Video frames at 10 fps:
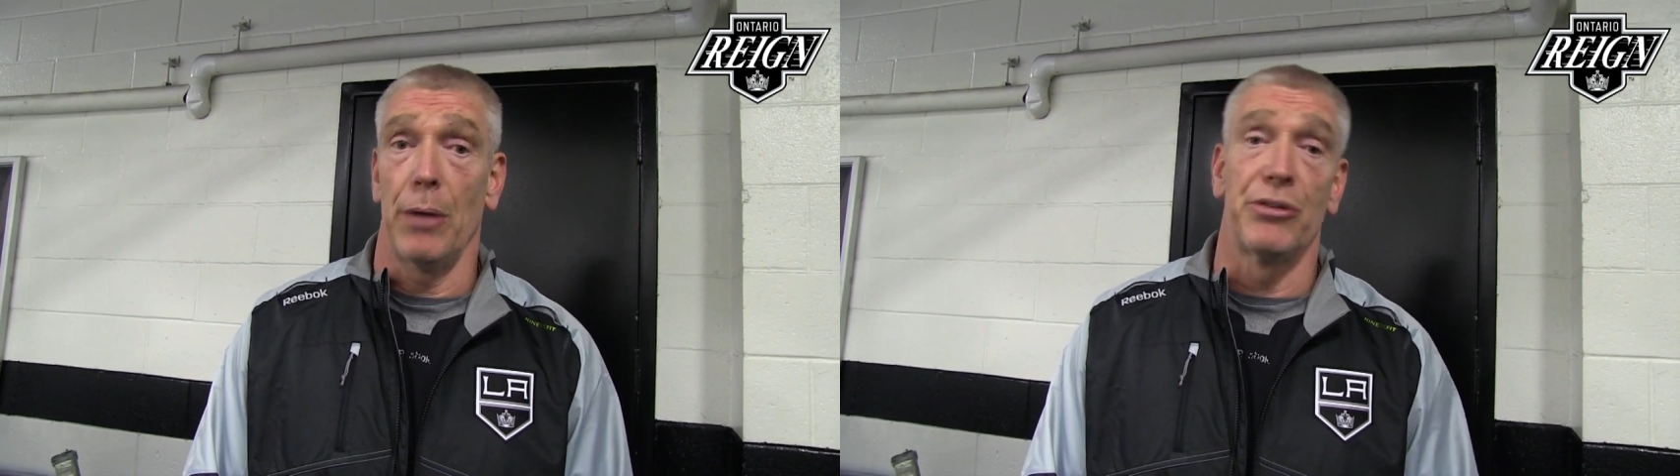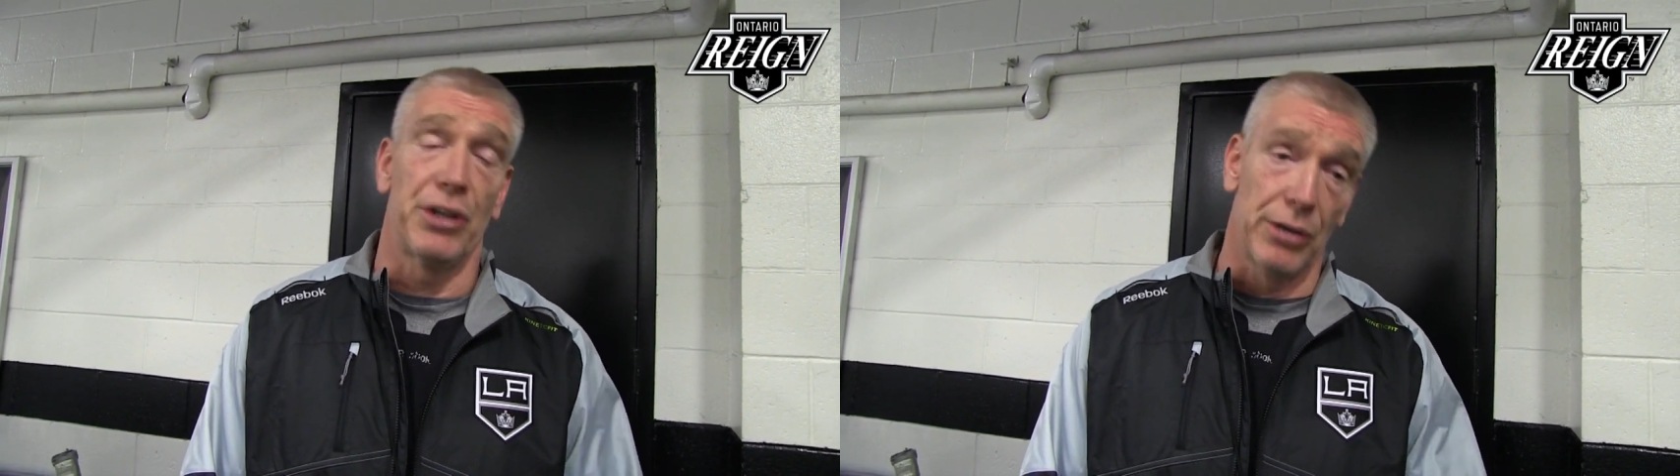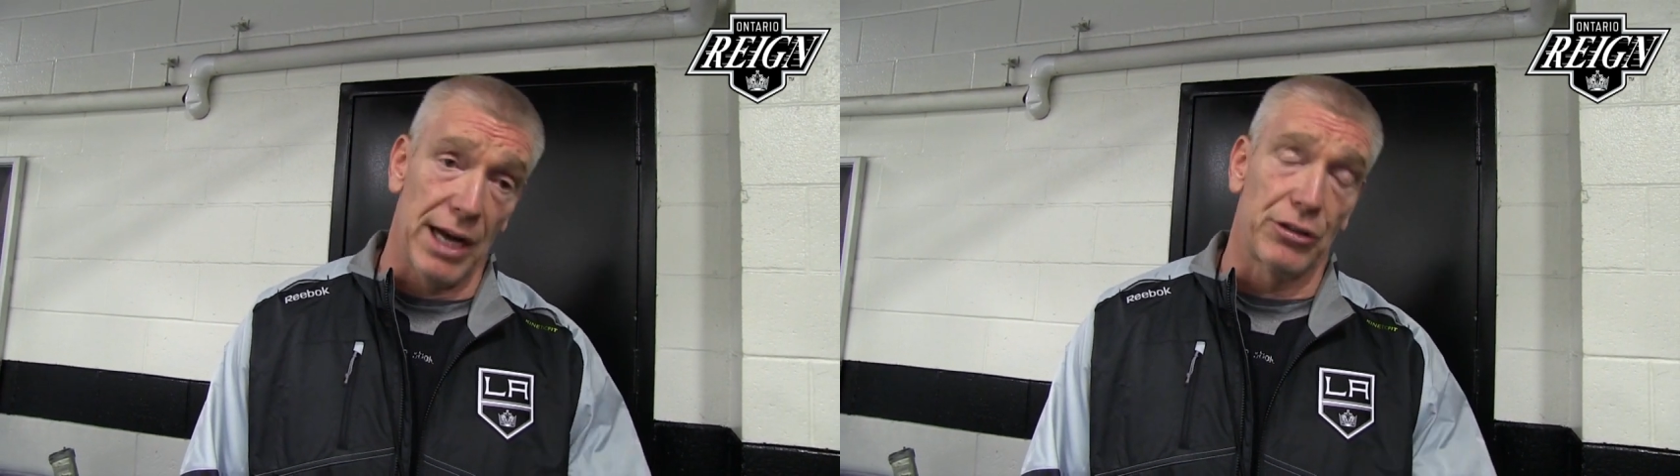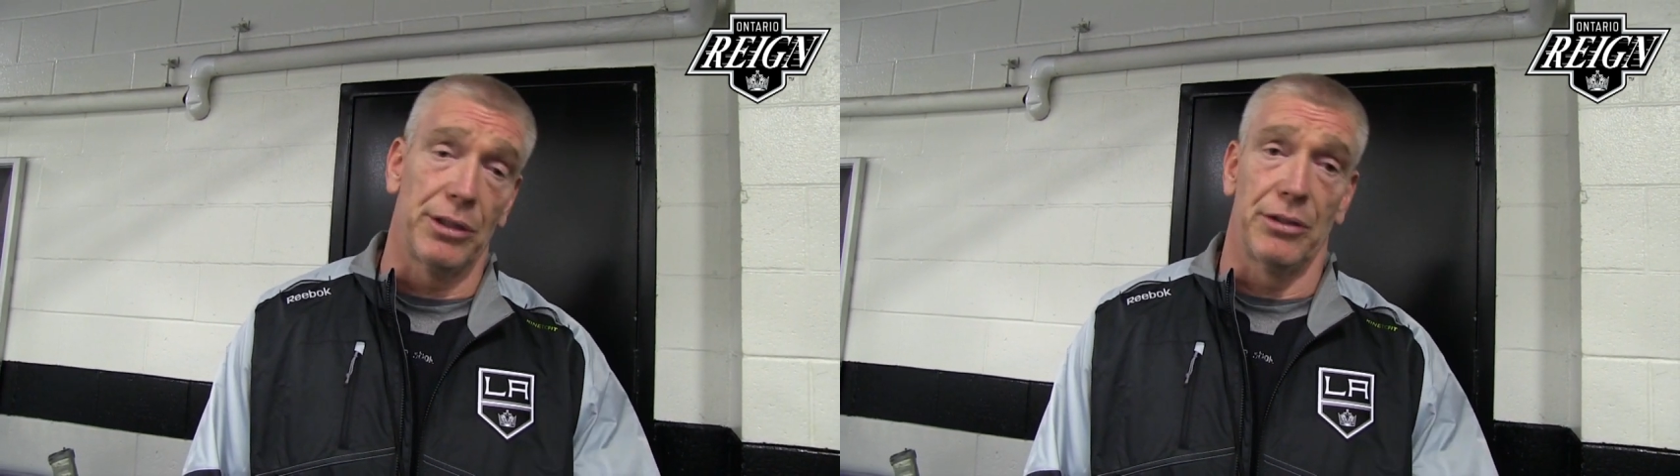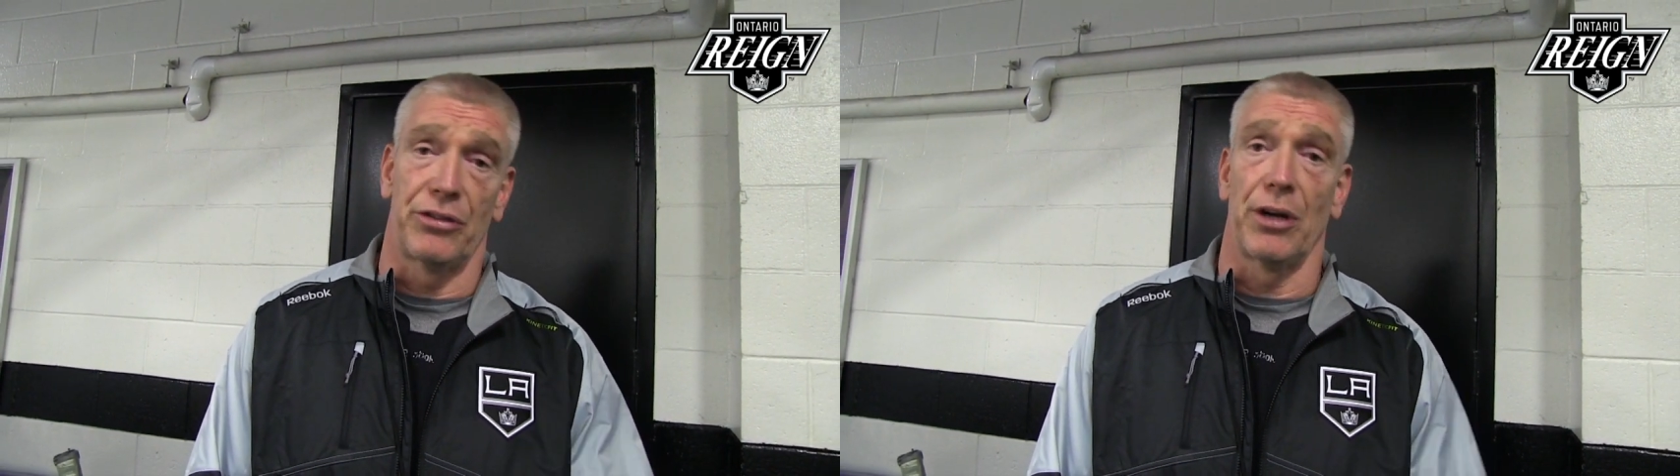I was here
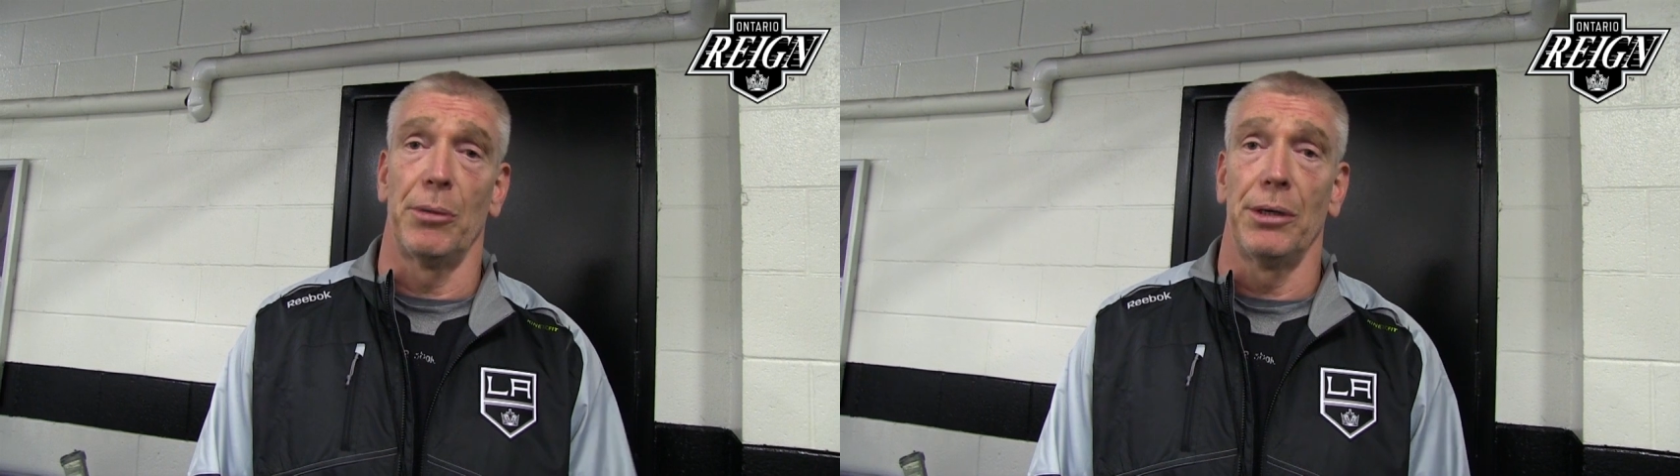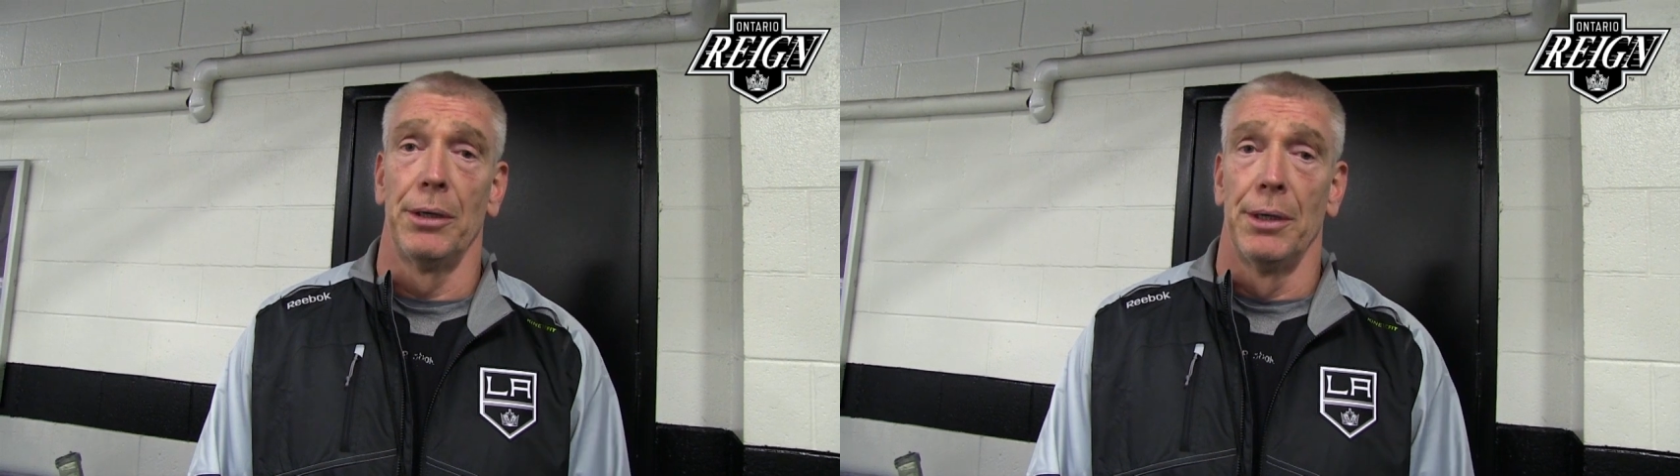actually in the summer,